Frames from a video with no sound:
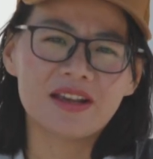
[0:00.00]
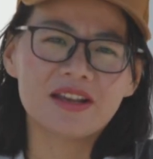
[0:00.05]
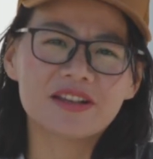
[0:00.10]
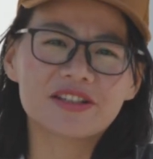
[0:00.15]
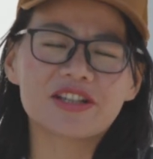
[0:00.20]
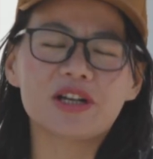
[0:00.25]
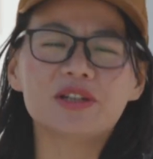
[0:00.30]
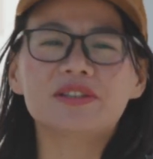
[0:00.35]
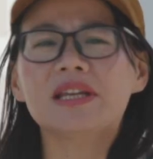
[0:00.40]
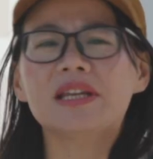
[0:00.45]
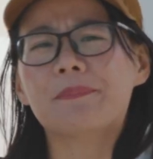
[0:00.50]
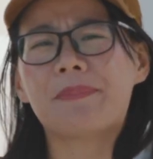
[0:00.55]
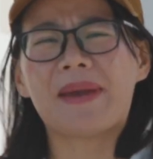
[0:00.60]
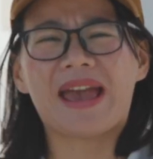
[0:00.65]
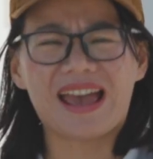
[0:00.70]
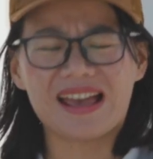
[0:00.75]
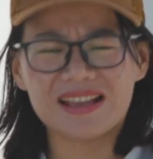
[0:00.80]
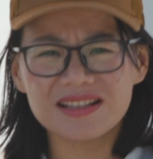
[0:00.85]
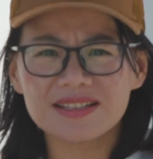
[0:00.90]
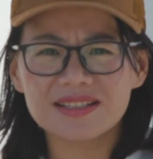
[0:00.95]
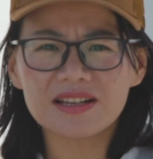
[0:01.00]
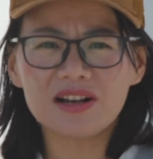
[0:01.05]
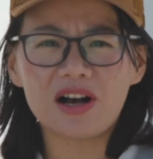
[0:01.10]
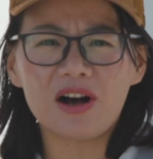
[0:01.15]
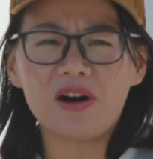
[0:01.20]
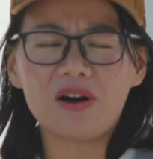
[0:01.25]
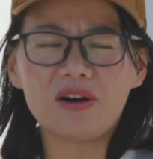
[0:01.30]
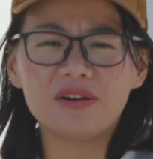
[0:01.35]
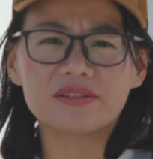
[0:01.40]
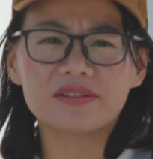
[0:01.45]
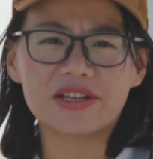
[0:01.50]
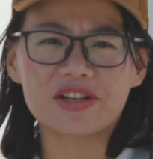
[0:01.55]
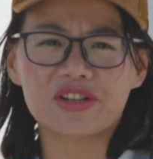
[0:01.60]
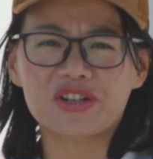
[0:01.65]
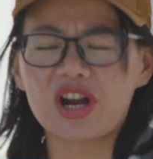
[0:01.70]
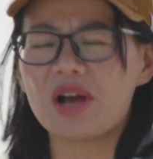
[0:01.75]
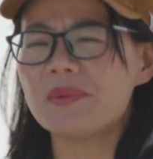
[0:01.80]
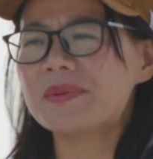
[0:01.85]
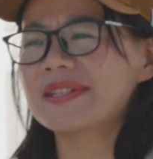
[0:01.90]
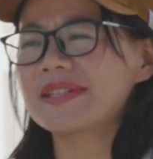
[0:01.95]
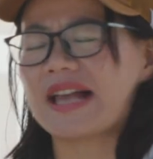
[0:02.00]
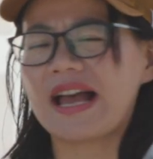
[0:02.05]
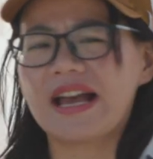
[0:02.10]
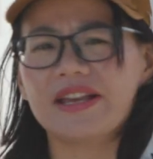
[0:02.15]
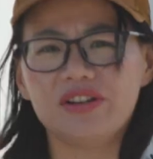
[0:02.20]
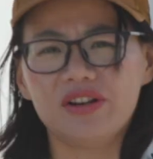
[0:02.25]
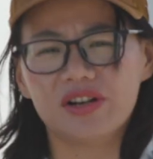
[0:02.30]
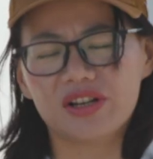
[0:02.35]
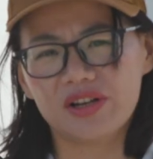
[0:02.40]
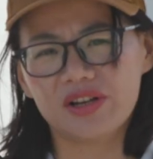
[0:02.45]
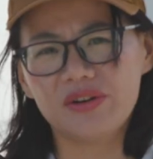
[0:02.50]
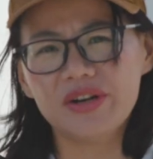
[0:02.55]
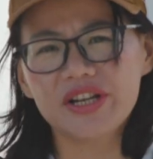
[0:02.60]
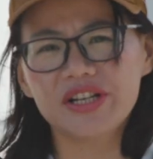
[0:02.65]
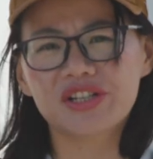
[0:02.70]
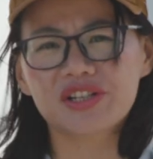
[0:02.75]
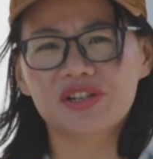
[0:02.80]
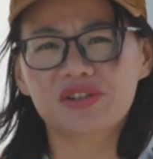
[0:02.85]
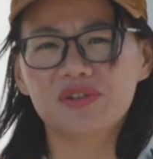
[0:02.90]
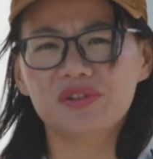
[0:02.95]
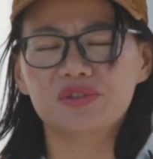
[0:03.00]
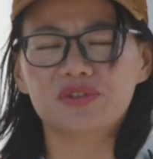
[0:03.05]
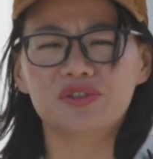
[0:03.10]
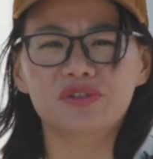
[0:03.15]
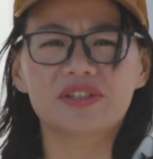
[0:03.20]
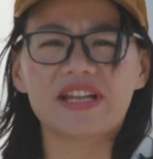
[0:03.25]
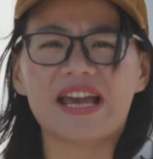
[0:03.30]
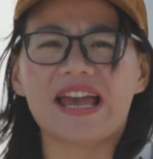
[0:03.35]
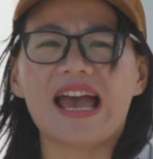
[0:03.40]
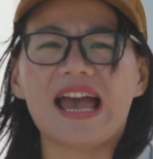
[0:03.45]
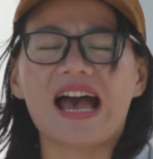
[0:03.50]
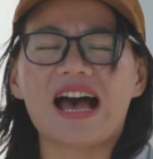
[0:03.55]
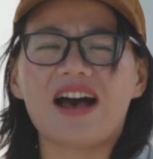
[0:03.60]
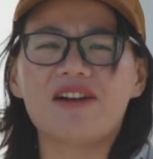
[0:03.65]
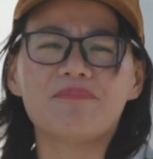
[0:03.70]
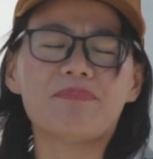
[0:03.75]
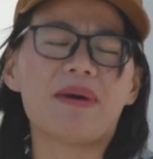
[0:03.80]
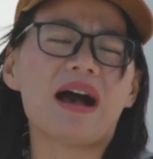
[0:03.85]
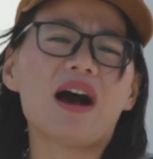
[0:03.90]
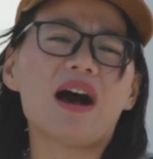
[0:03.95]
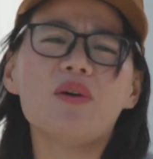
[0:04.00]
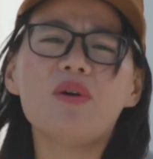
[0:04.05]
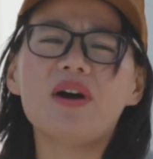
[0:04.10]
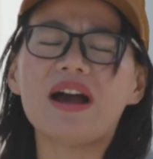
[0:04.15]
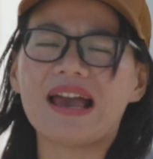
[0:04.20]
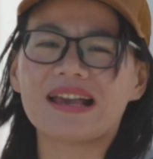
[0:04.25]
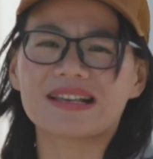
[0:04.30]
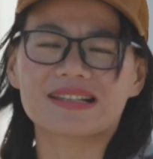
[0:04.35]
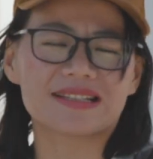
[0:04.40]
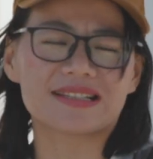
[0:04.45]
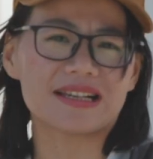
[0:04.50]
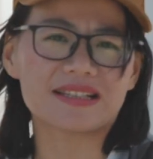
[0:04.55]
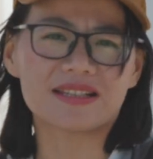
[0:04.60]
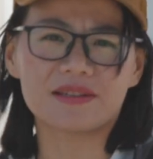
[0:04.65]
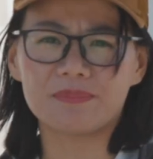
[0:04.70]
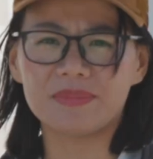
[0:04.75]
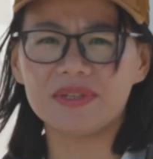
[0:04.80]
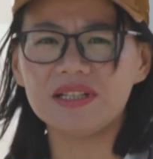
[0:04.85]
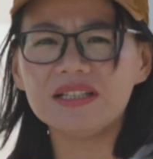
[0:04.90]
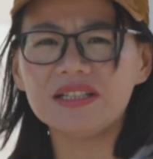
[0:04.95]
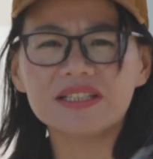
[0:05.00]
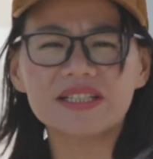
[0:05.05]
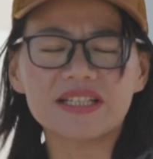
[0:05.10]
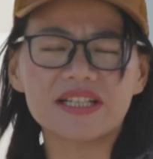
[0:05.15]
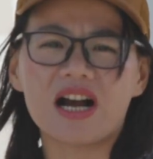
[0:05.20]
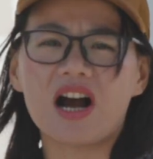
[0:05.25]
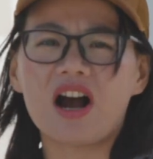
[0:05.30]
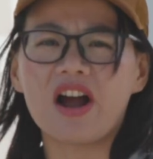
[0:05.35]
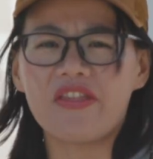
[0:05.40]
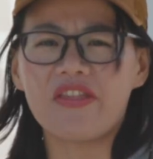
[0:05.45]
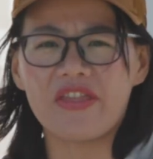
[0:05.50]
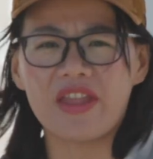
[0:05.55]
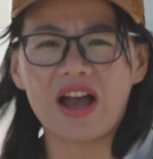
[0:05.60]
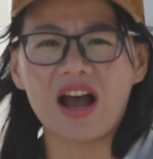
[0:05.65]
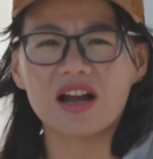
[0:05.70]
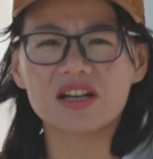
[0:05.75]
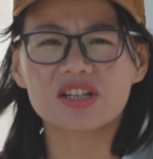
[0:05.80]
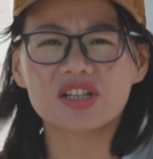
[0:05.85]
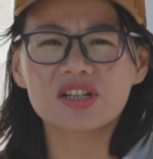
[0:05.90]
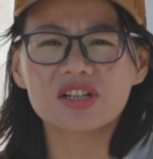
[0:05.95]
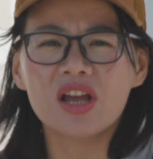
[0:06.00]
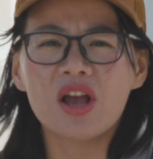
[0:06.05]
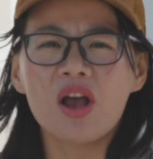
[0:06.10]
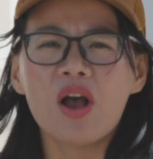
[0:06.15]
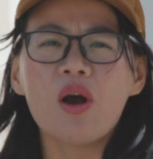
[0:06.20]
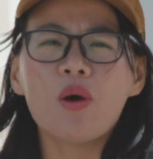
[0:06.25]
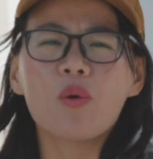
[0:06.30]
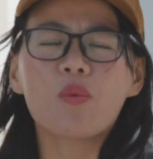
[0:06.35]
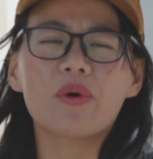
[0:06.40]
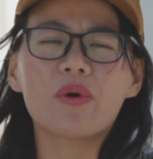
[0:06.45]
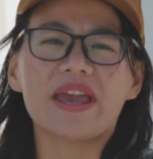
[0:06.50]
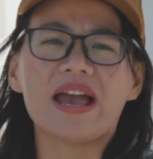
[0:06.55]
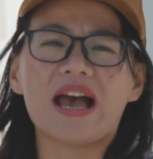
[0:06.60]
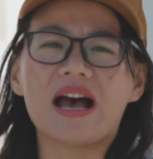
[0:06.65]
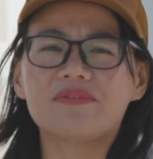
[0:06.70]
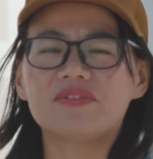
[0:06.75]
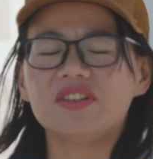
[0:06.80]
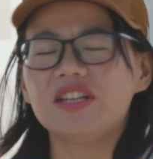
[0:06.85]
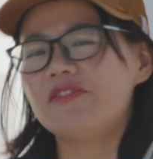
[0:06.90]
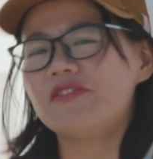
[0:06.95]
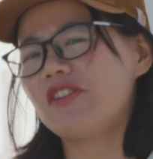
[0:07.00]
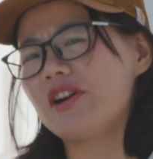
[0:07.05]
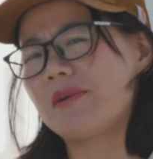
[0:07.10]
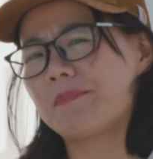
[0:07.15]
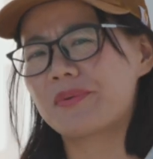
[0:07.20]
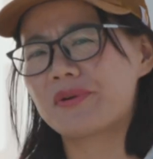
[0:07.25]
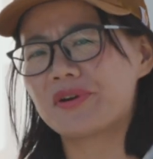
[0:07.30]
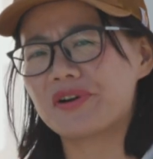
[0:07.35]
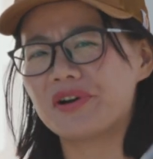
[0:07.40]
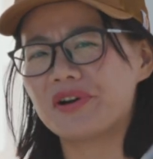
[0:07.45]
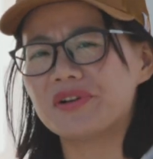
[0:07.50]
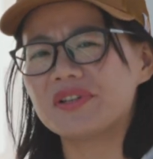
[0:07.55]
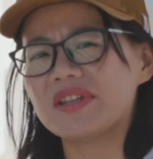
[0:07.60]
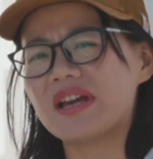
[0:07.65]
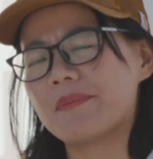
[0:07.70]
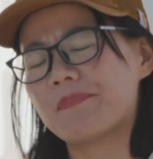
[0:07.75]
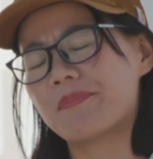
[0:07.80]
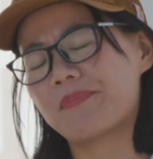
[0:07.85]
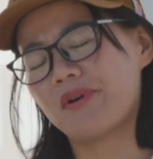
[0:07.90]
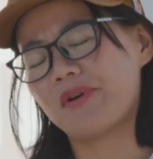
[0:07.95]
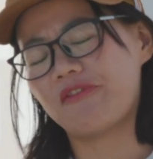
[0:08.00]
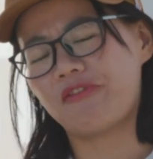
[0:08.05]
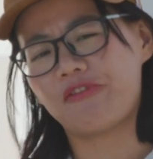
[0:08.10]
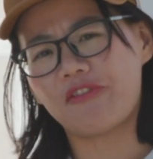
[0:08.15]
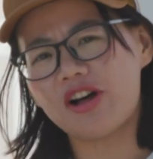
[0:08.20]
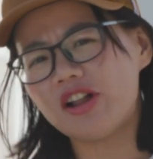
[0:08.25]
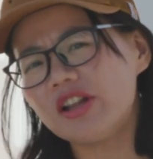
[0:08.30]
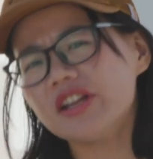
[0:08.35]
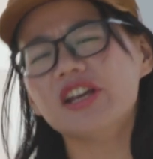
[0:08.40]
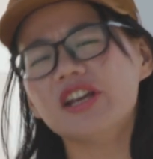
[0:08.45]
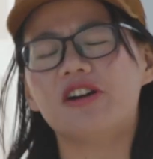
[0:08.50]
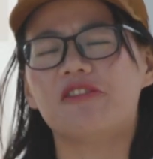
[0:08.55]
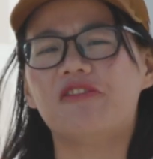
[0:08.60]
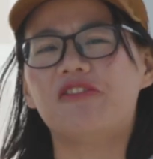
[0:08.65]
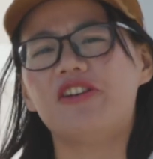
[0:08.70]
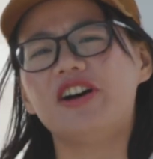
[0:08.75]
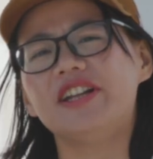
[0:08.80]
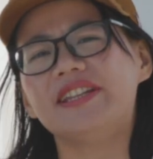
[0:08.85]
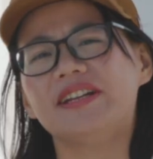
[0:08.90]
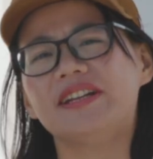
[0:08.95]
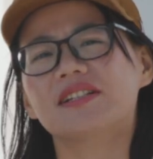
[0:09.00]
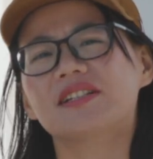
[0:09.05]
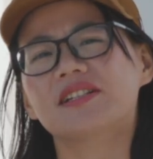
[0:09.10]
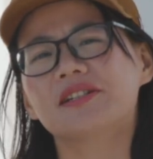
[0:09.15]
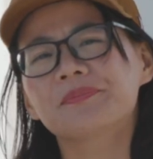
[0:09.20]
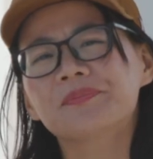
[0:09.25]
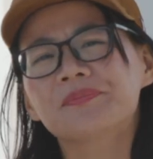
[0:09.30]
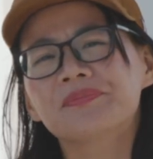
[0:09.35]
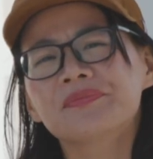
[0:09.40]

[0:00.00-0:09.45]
So it depends on the job site you're going to, do they have power accessibility or not? We have different product portfolio for it.